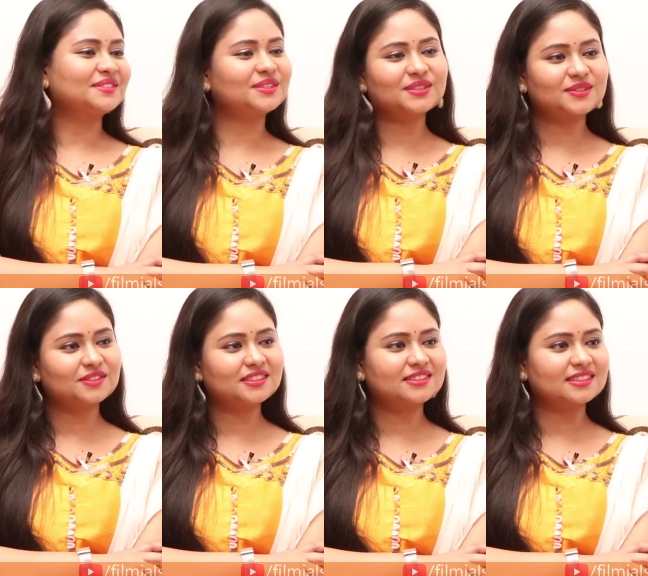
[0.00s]
So it
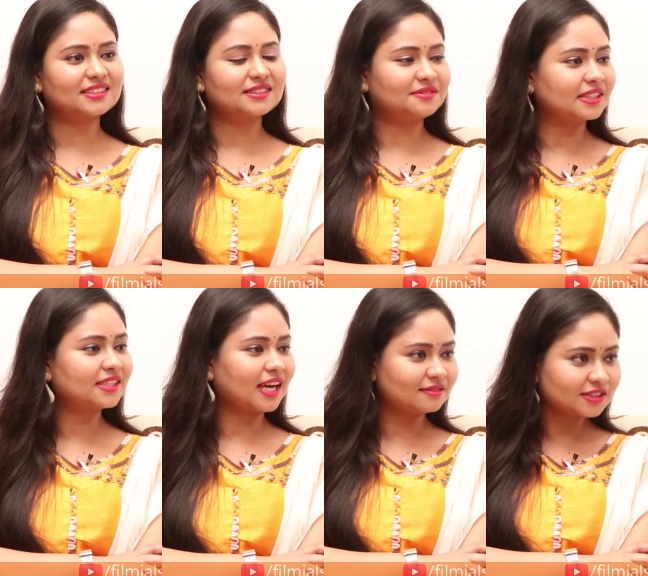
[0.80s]
was uh, fun
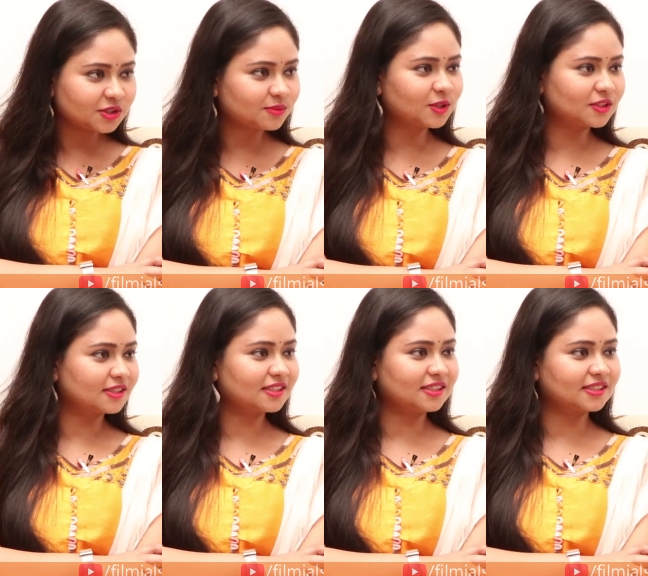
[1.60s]
having you both and
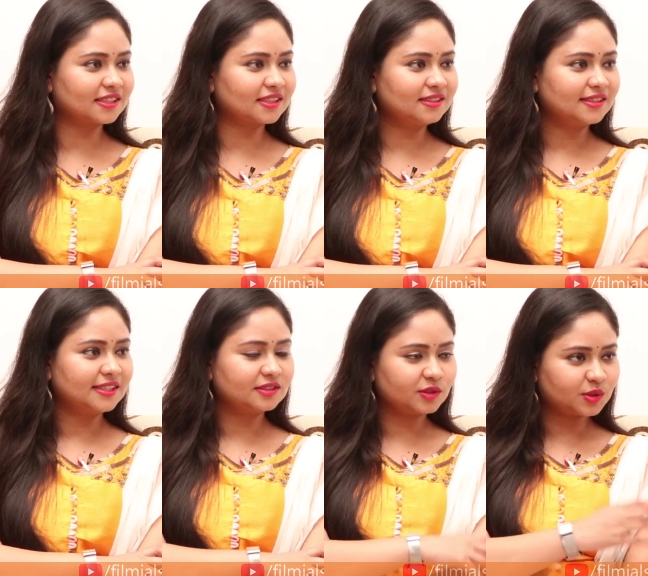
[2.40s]
Nijanga.
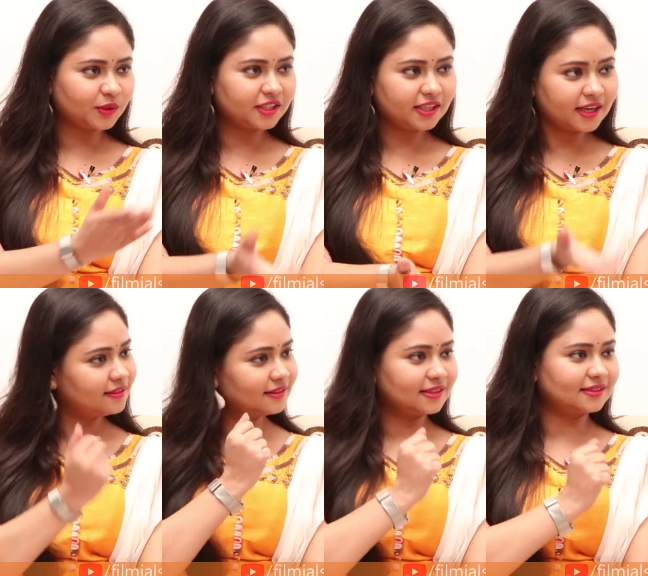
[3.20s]
So
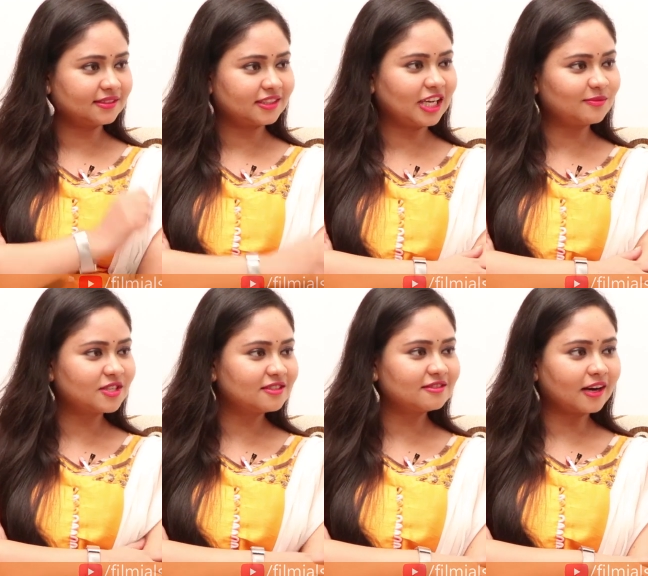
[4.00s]
twenty-eighth,
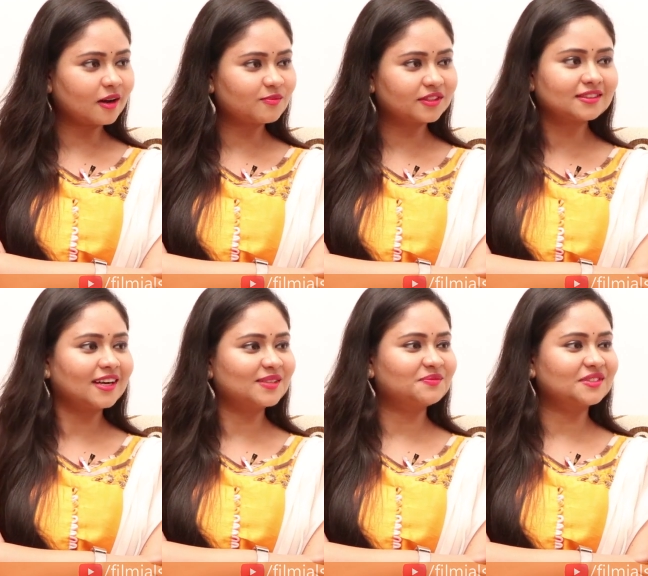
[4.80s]
Captain Rana
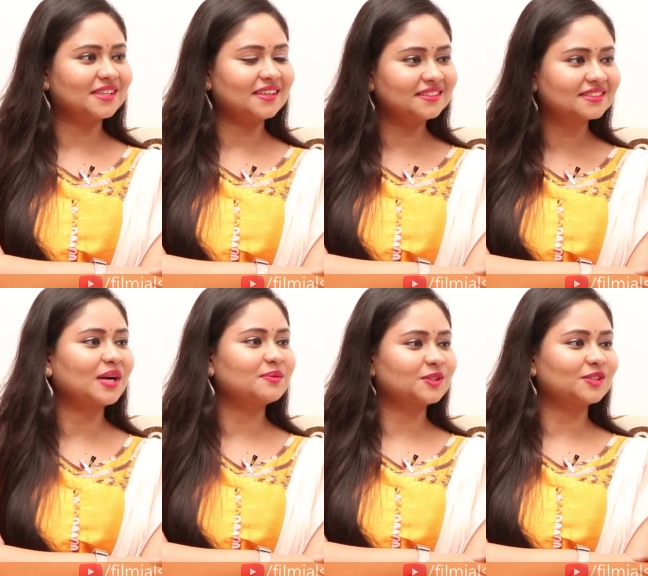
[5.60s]
Prathap release
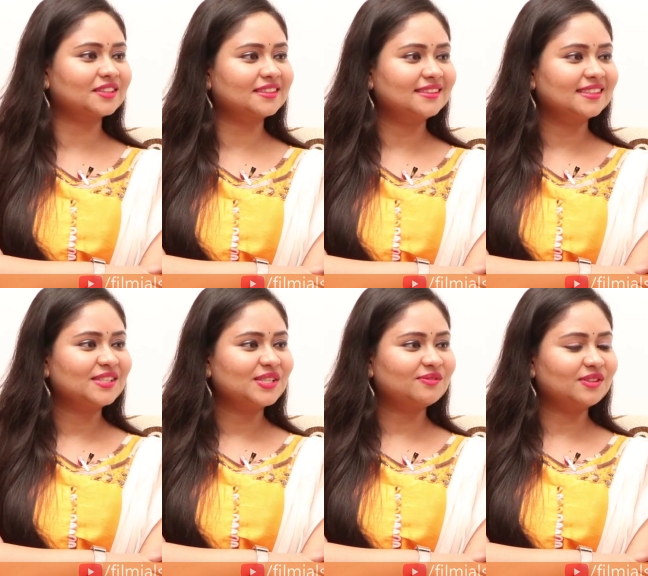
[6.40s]
kaavotondi. Yeah.
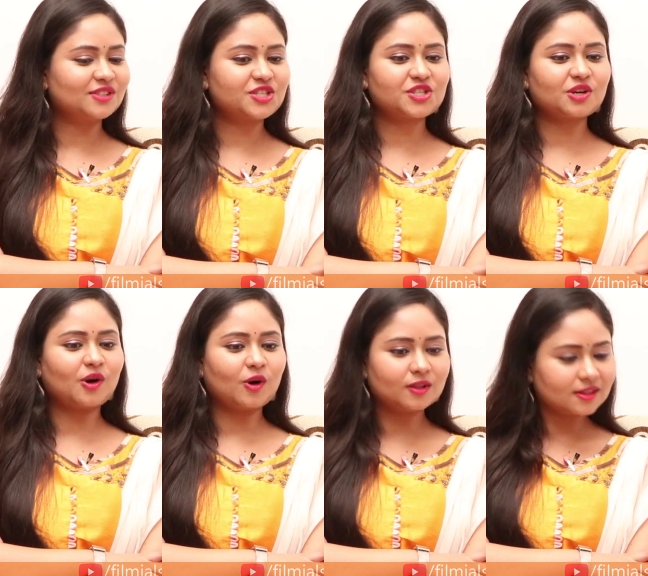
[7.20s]
We wish uh,
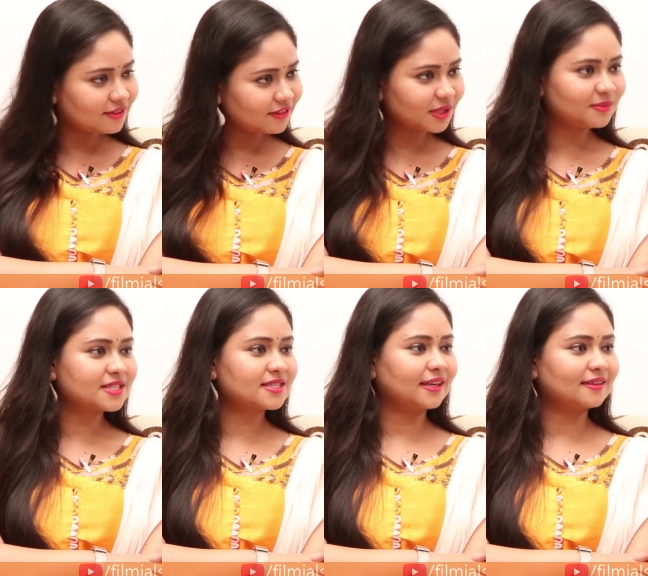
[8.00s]
all the very
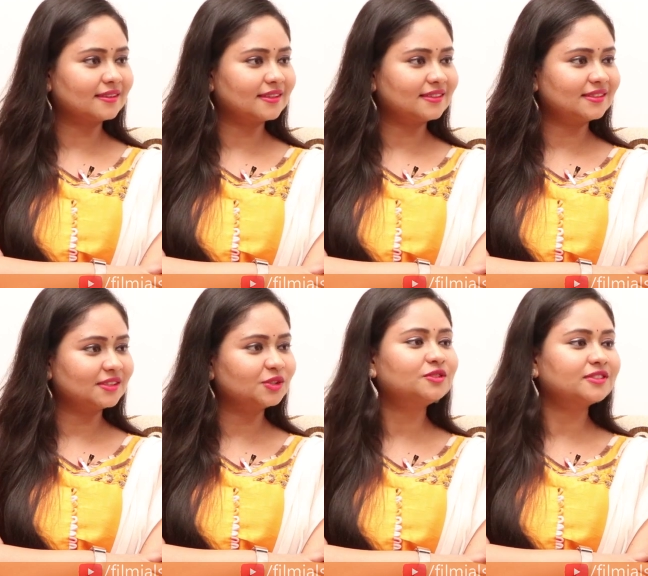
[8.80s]
best and uh, a
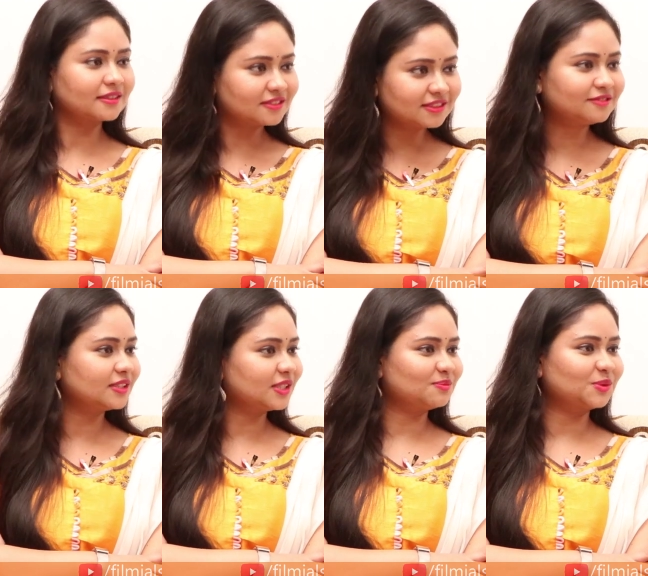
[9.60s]
good success for
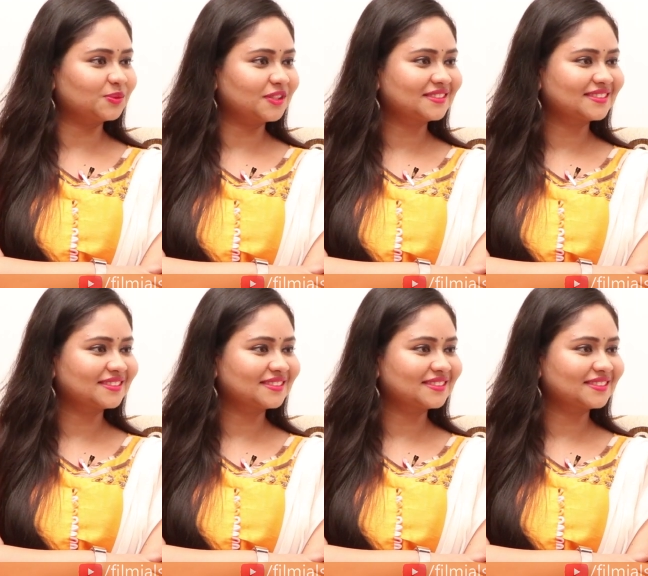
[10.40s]
that movie.